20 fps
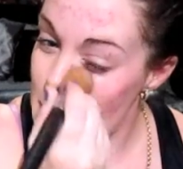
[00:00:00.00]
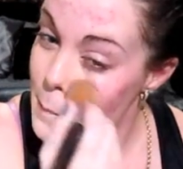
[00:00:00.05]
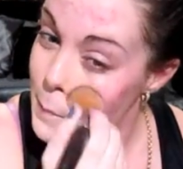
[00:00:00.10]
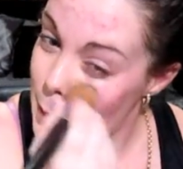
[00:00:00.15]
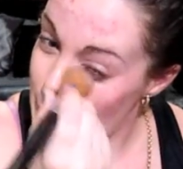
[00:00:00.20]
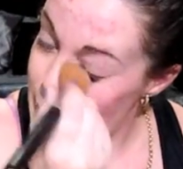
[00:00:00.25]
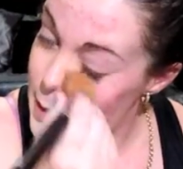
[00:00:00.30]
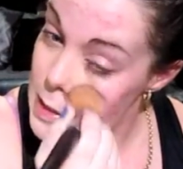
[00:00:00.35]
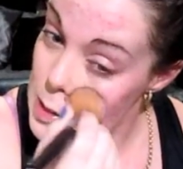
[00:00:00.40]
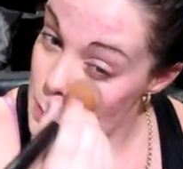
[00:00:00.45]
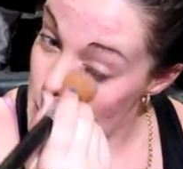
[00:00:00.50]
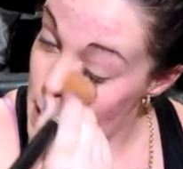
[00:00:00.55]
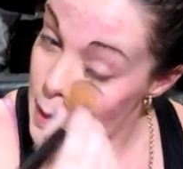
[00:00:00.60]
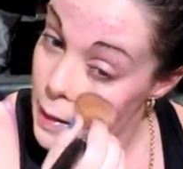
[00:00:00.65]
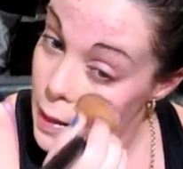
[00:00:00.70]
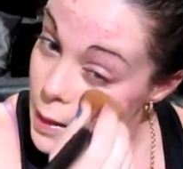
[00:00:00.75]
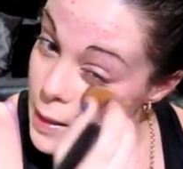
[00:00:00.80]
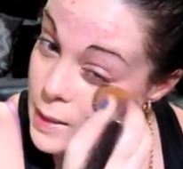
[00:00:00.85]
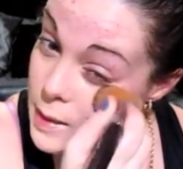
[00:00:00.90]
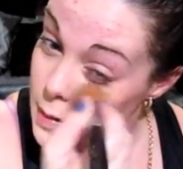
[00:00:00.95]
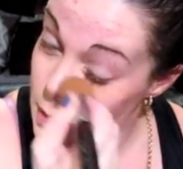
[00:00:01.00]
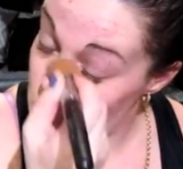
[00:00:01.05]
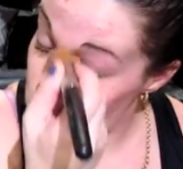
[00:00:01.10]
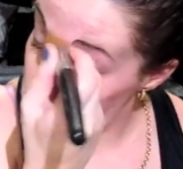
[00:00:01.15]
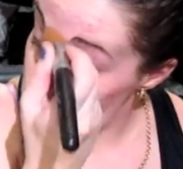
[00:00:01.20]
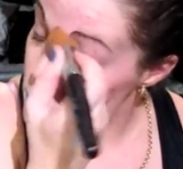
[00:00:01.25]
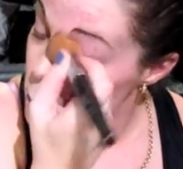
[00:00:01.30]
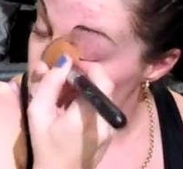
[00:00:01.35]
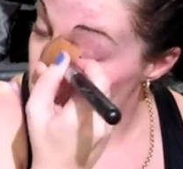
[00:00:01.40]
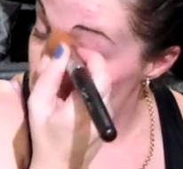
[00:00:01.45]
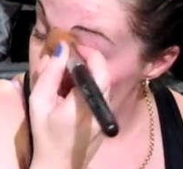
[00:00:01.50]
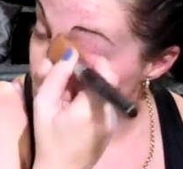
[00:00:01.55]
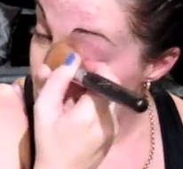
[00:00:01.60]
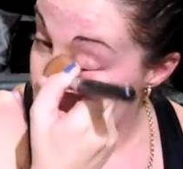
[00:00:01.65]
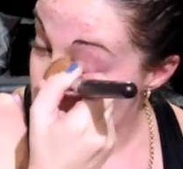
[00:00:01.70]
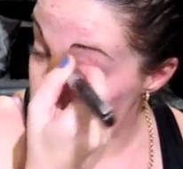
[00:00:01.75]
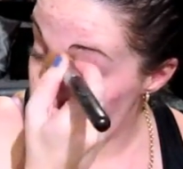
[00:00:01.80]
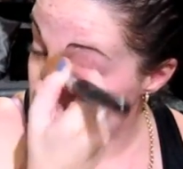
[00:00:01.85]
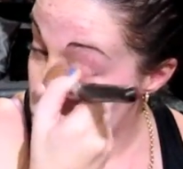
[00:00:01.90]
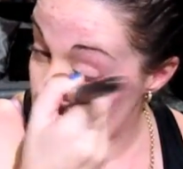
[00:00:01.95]
blends better. It looks more
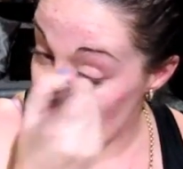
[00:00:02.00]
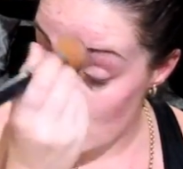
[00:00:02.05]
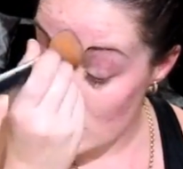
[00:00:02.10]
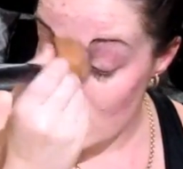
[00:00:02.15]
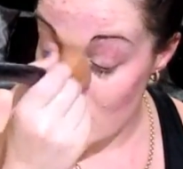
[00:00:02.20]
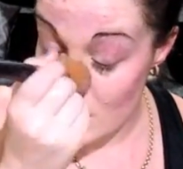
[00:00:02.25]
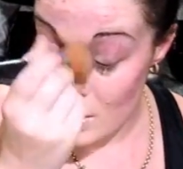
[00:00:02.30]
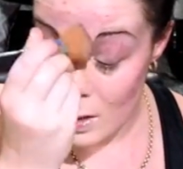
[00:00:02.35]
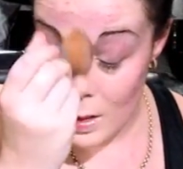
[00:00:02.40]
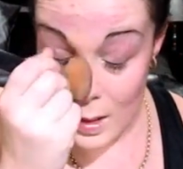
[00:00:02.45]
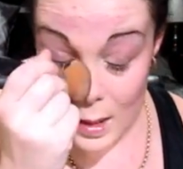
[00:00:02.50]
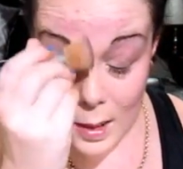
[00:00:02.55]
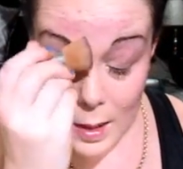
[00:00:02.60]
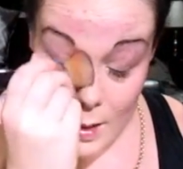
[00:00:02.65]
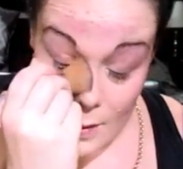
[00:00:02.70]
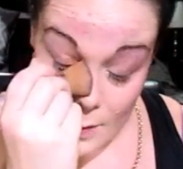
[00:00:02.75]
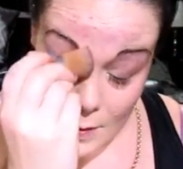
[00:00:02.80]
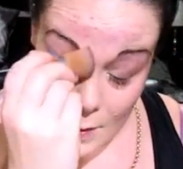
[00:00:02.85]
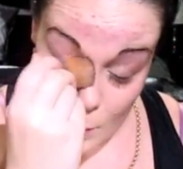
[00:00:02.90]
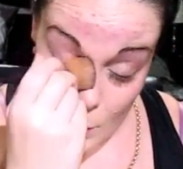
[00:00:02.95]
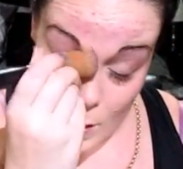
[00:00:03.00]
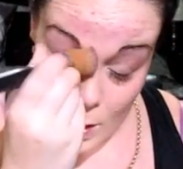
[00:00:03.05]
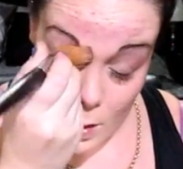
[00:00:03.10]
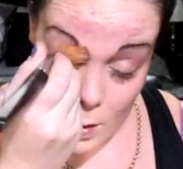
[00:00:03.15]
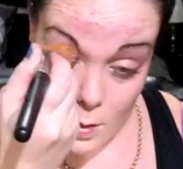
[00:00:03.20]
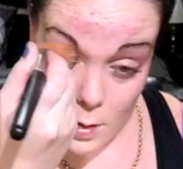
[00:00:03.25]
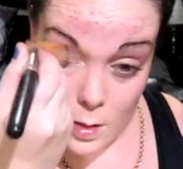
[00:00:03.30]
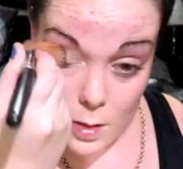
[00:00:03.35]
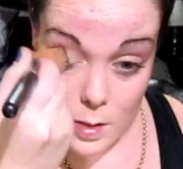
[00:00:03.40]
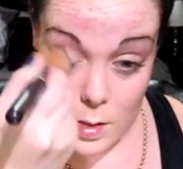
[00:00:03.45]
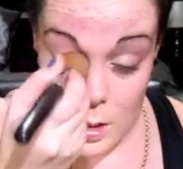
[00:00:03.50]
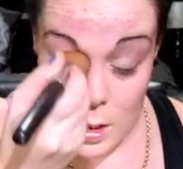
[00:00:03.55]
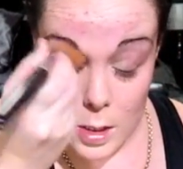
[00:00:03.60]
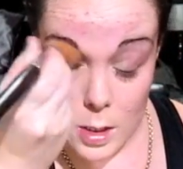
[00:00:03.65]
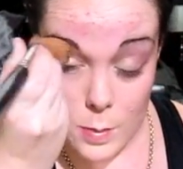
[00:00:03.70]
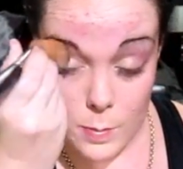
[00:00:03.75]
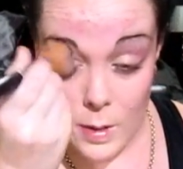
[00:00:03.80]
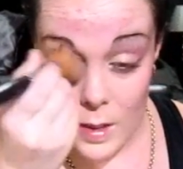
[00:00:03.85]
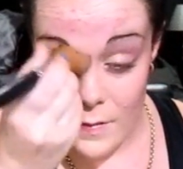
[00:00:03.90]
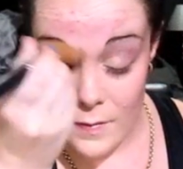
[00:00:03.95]
natural than when I use
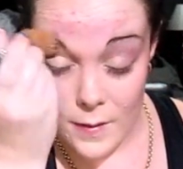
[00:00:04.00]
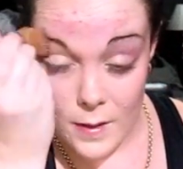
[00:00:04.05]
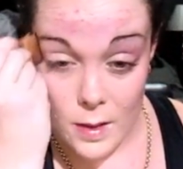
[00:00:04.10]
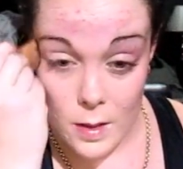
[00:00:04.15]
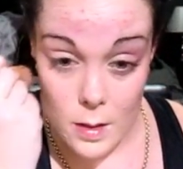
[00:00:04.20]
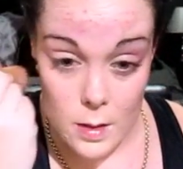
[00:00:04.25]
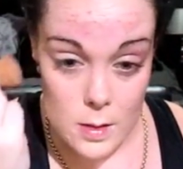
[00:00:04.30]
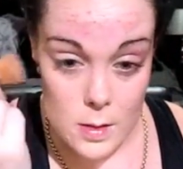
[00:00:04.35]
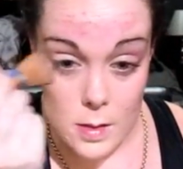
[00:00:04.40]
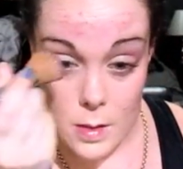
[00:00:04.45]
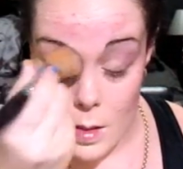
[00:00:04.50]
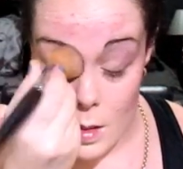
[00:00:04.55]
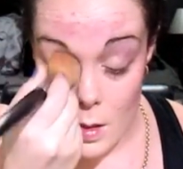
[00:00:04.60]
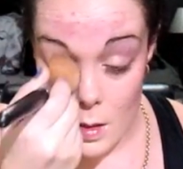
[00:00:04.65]
just my fingers.